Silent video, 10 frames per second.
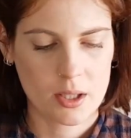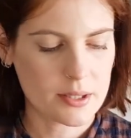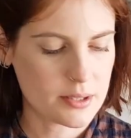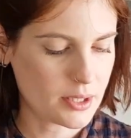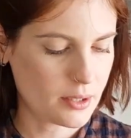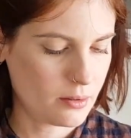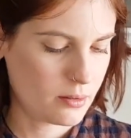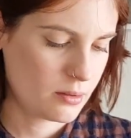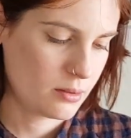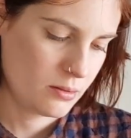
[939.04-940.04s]
And so,
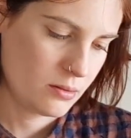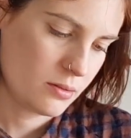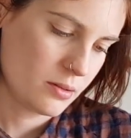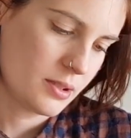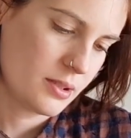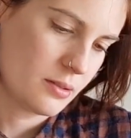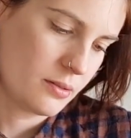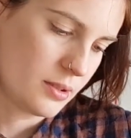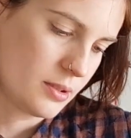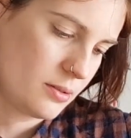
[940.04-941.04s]
oh my god, is it on
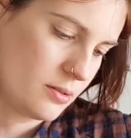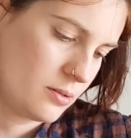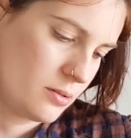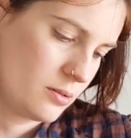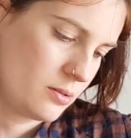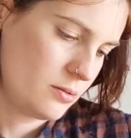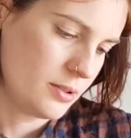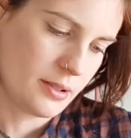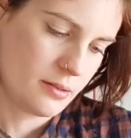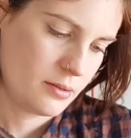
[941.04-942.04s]
there?
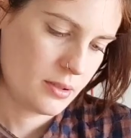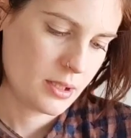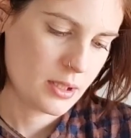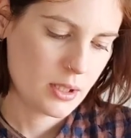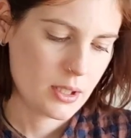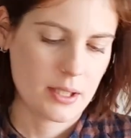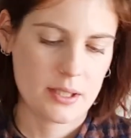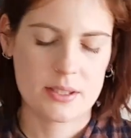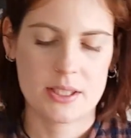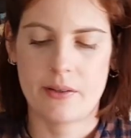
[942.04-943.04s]
No.
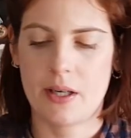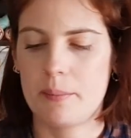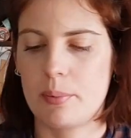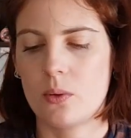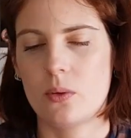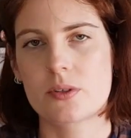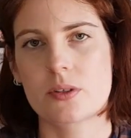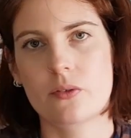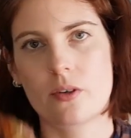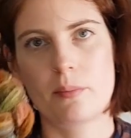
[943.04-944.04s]
And so I bought
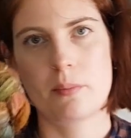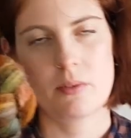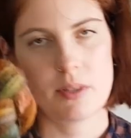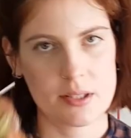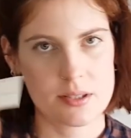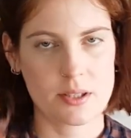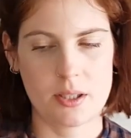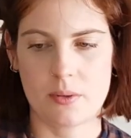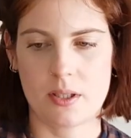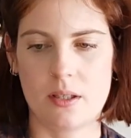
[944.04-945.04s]
from Marina
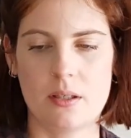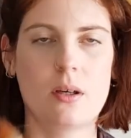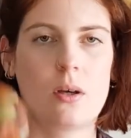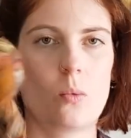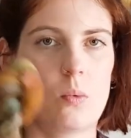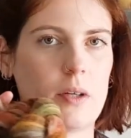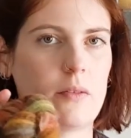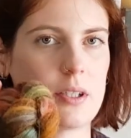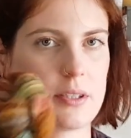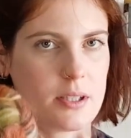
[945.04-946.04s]
Skua one of
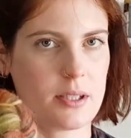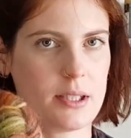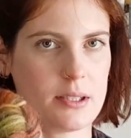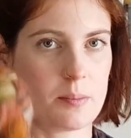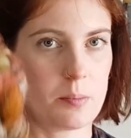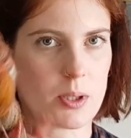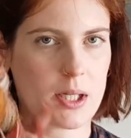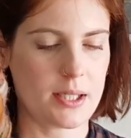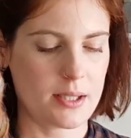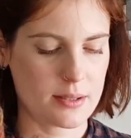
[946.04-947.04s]
her dyed
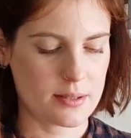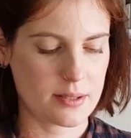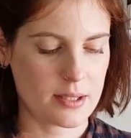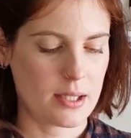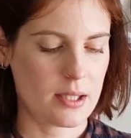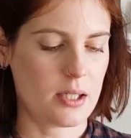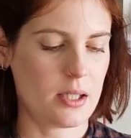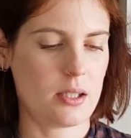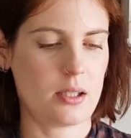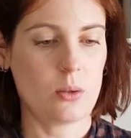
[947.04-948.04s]
braids, and
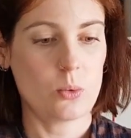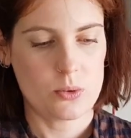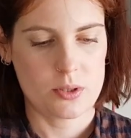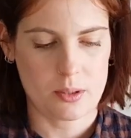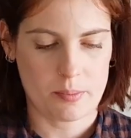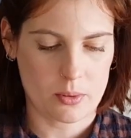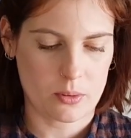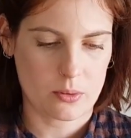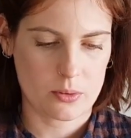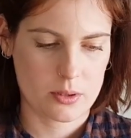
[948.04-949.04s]
then I also
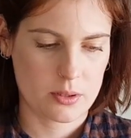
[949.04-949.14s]
bought,